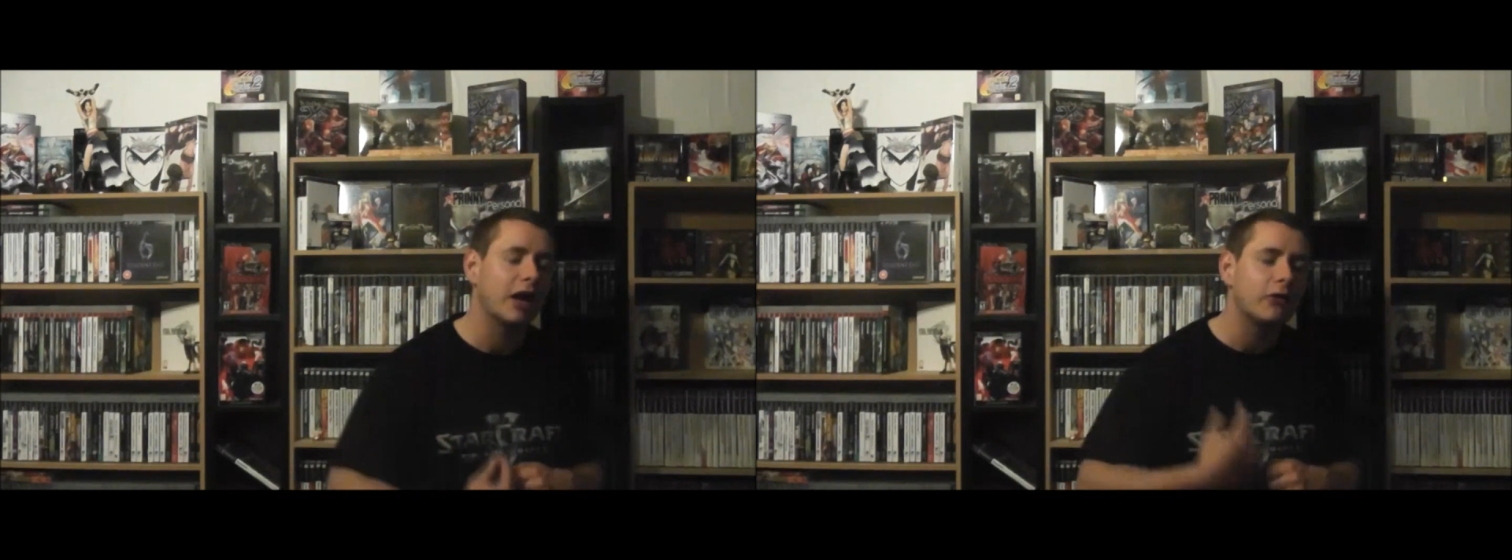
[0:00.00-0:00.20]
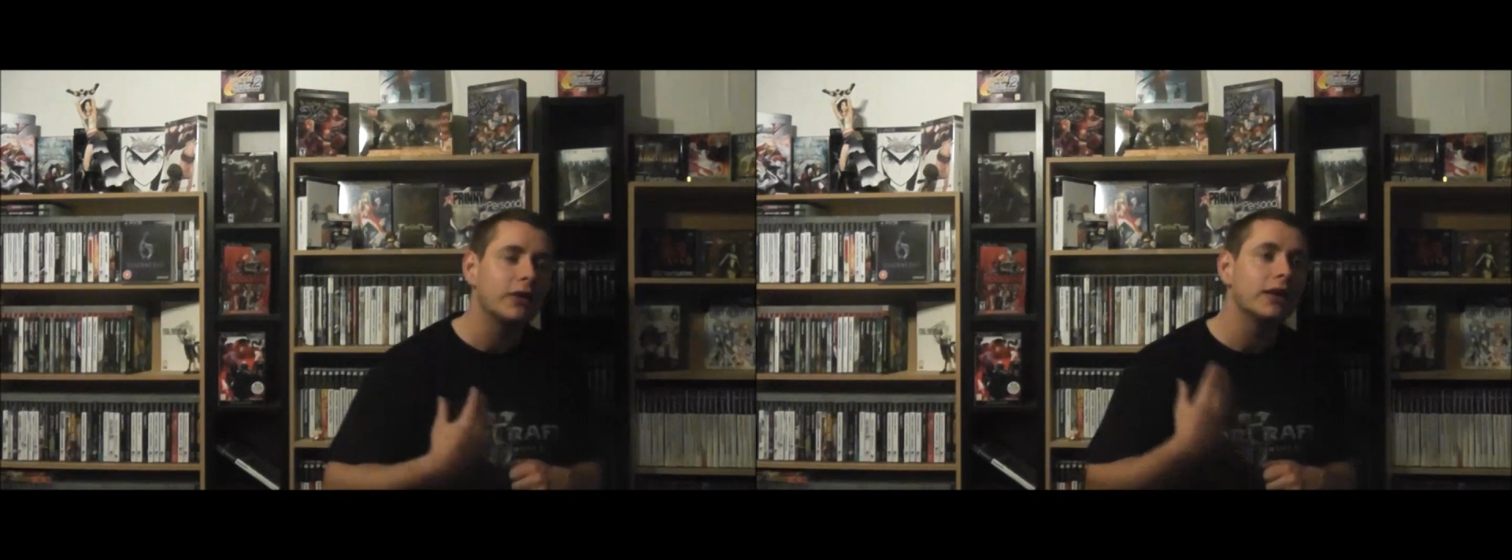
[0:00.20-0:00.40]

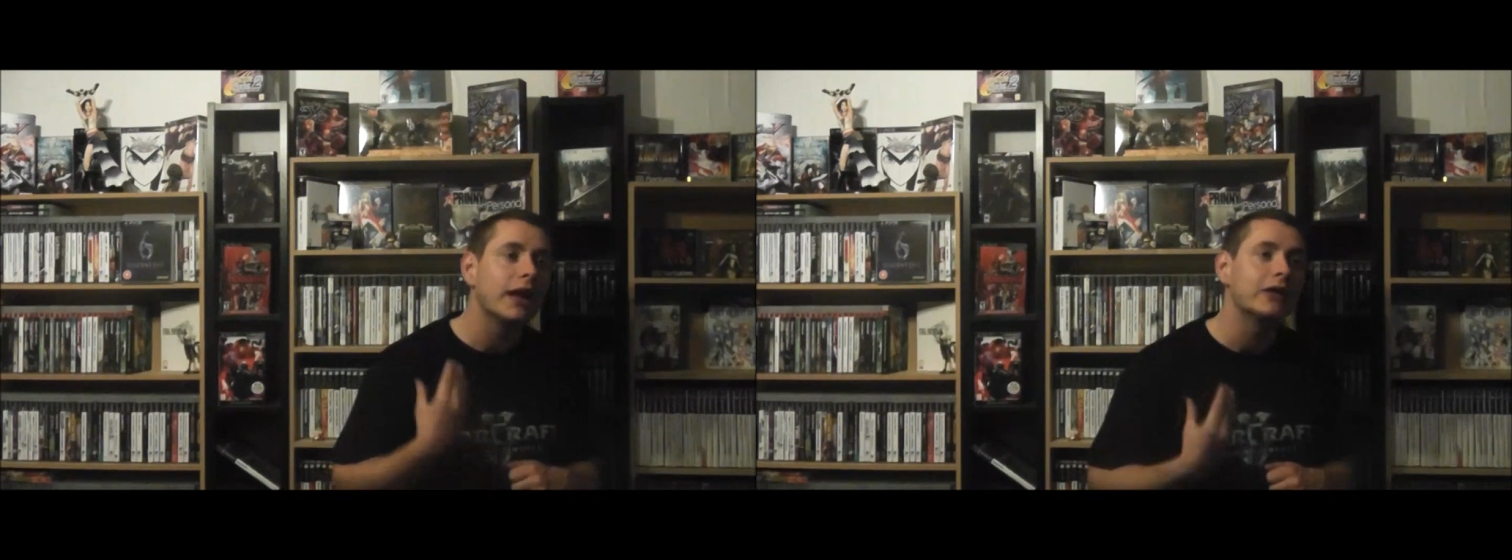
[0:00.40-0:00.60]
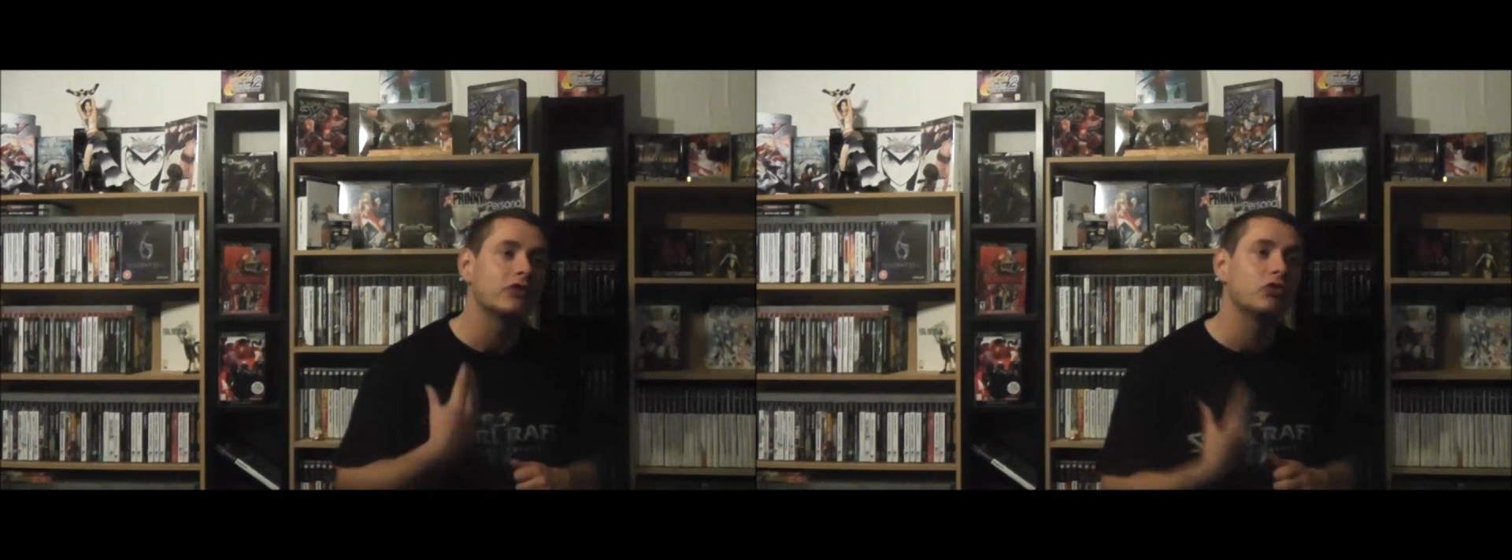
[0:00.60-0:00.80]
I really
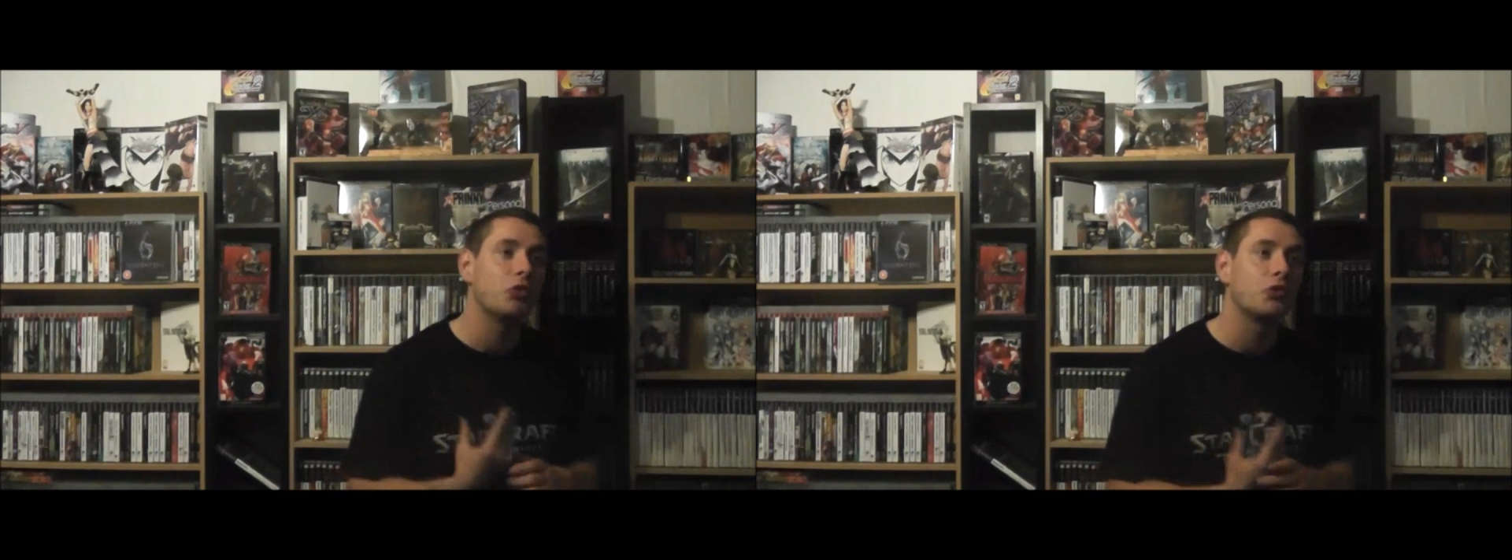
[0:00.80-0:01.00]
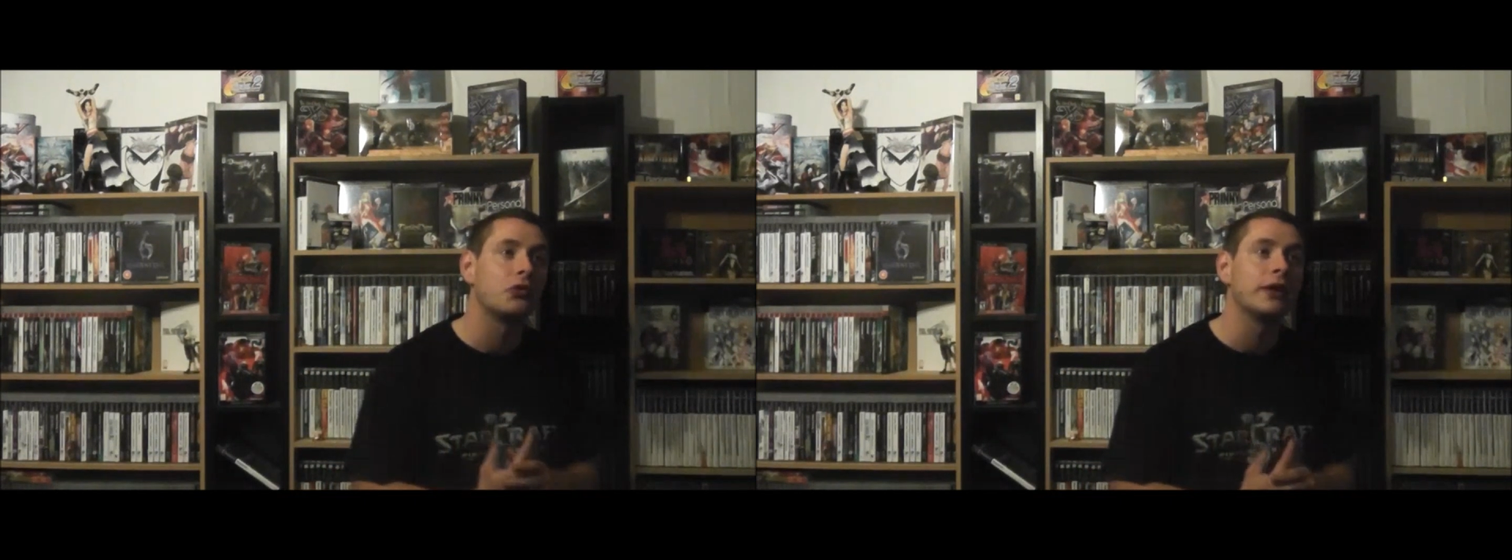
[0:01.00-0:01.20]
like the
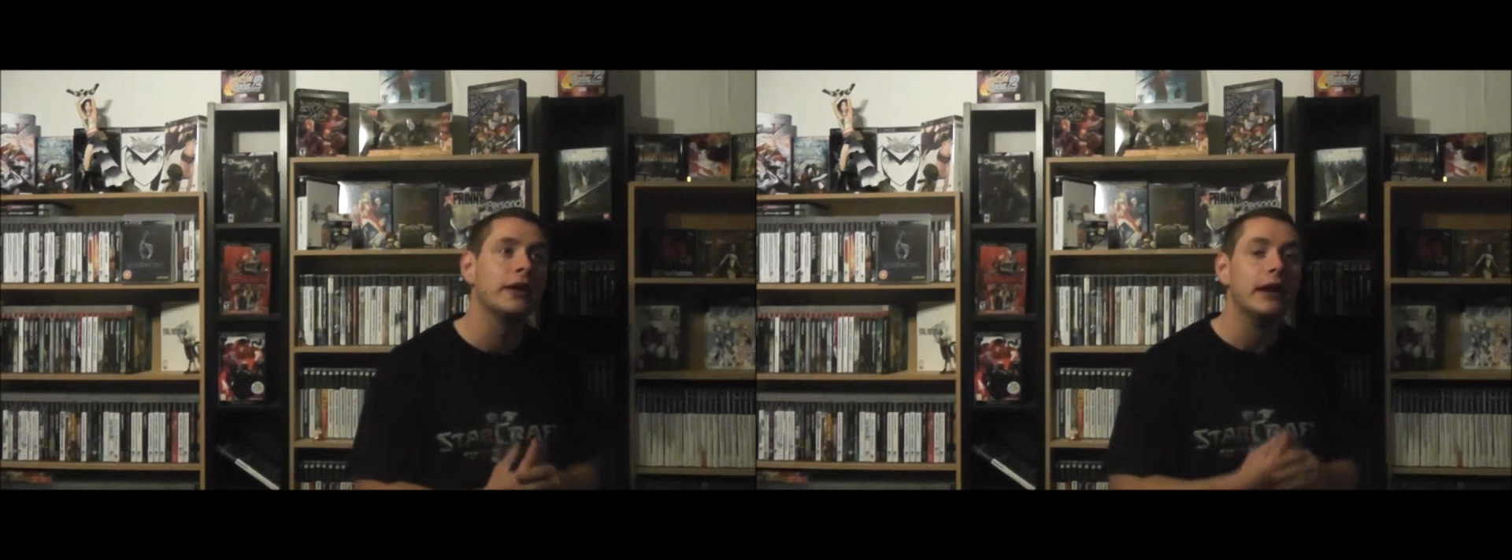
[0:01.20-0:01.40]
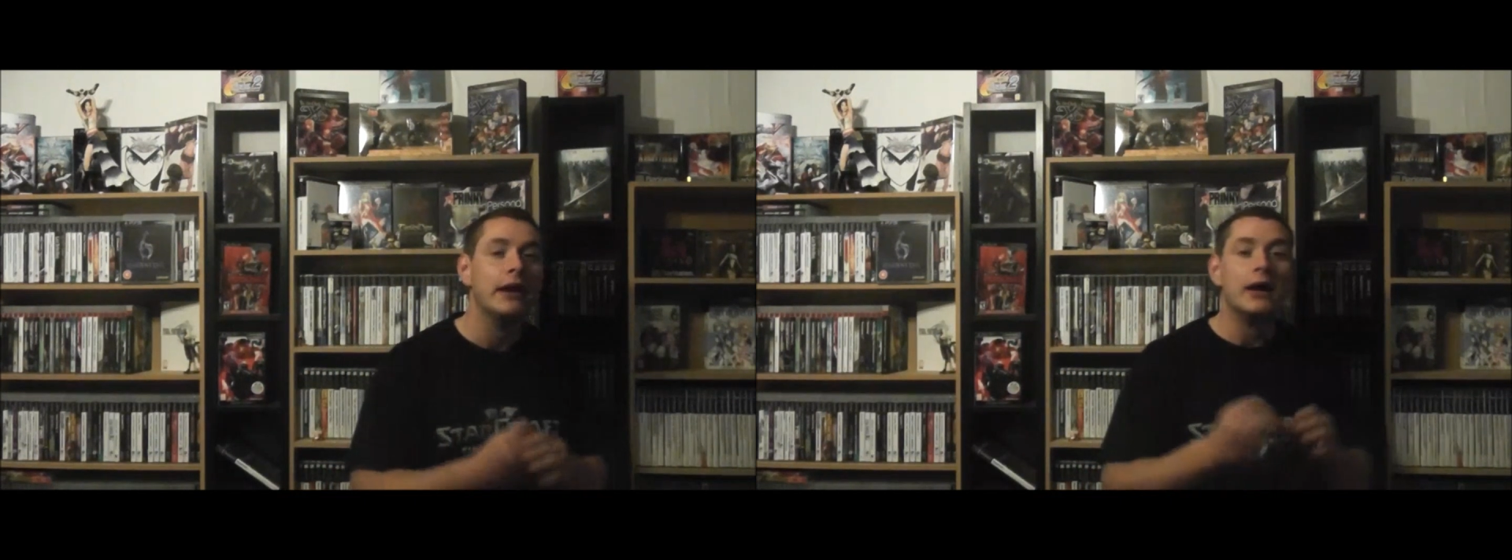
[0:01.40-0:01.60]
story.